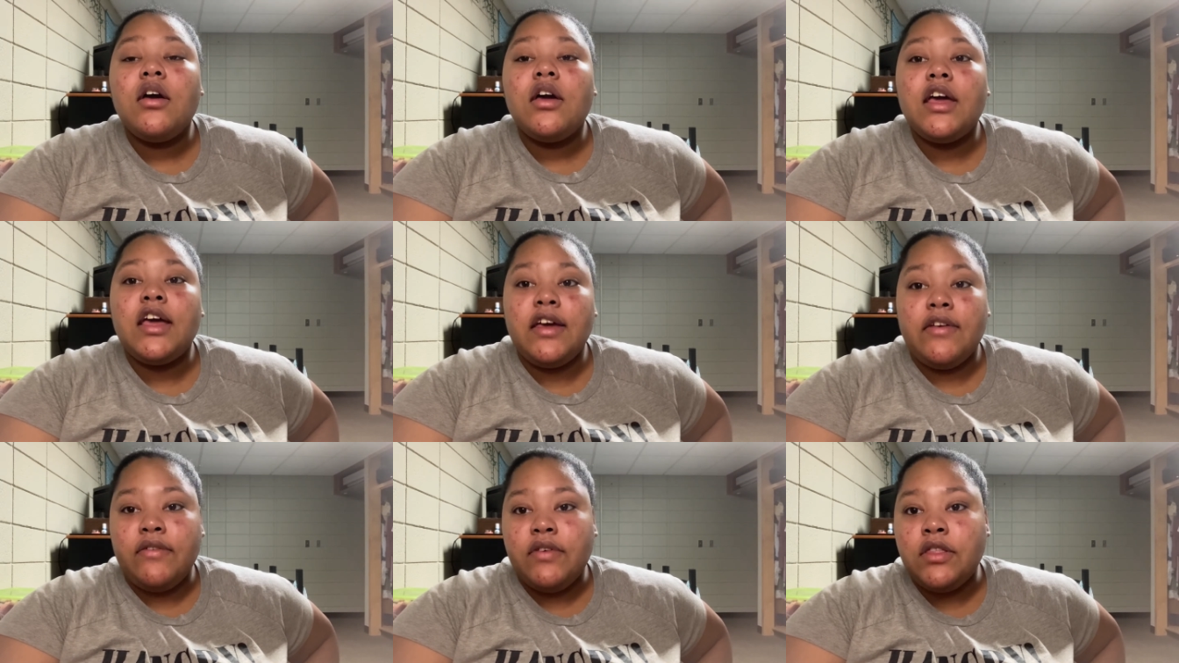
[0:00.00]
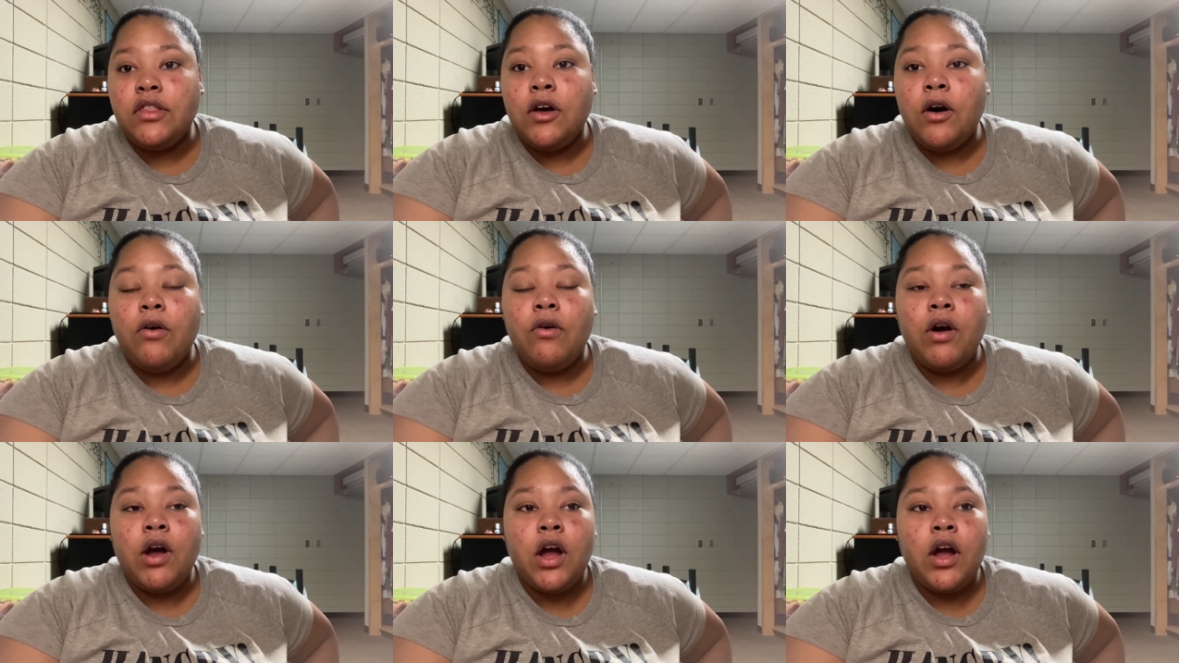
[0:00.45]
even
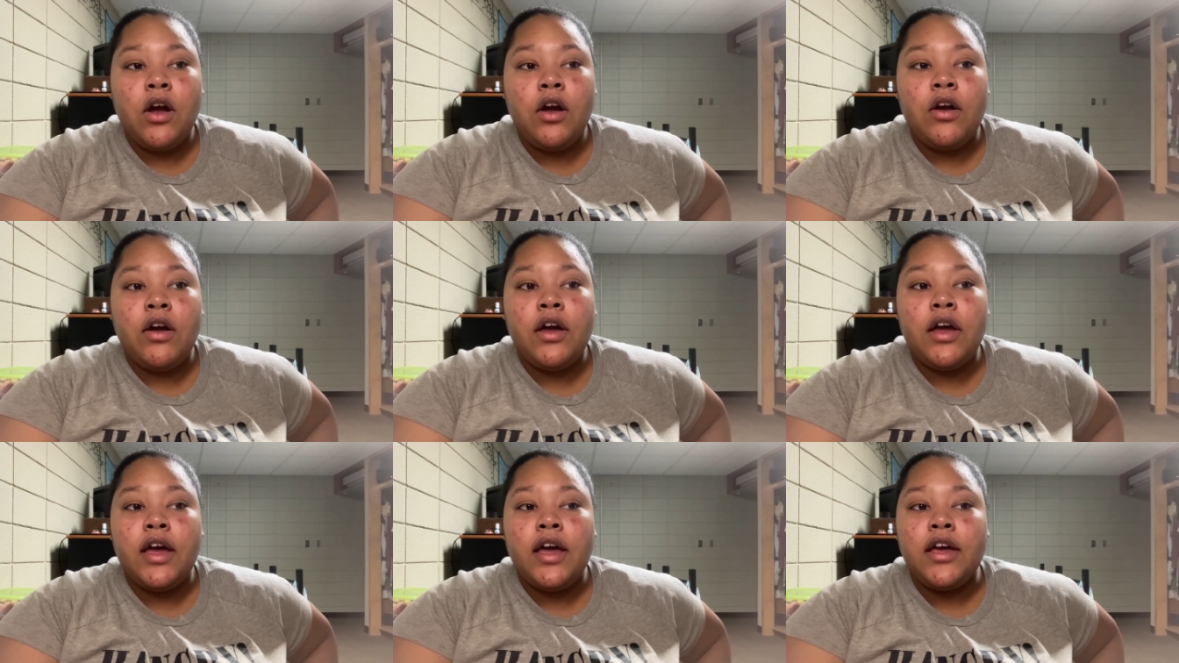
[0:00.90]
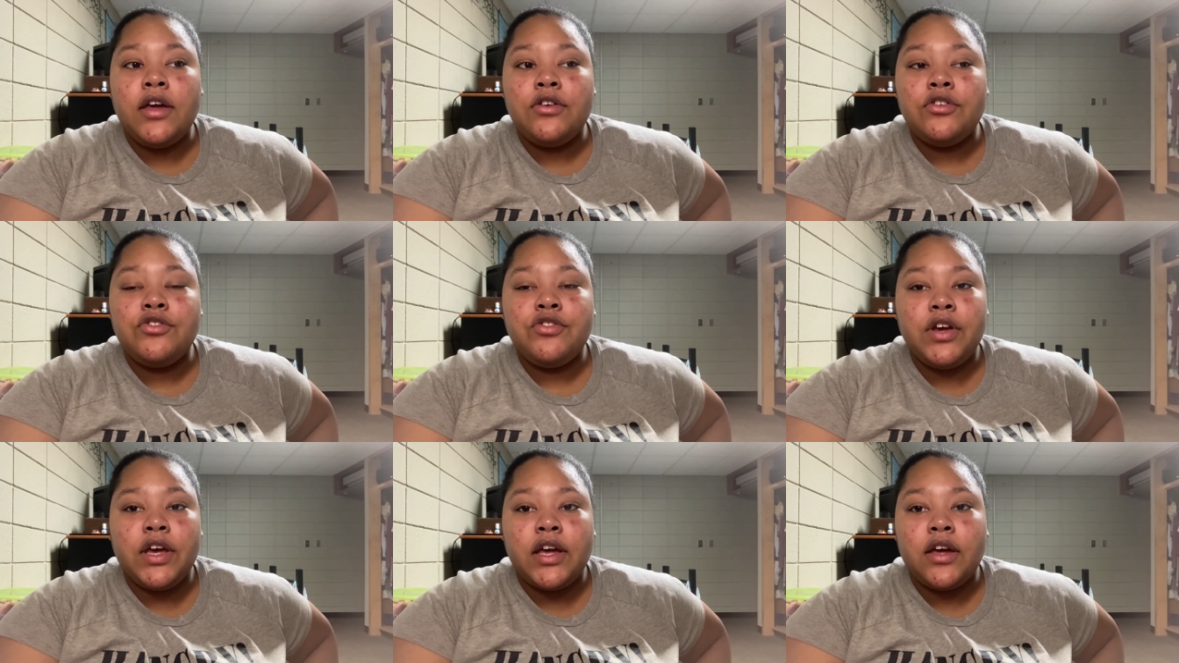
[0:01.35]
though her and
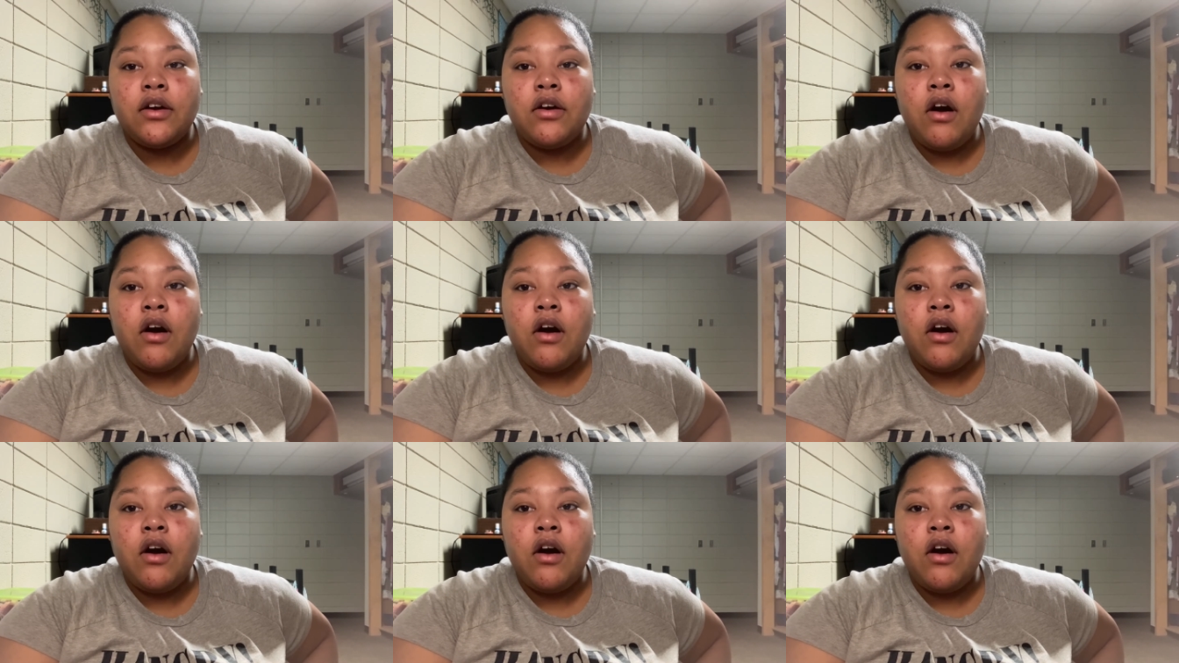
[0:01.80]
Trick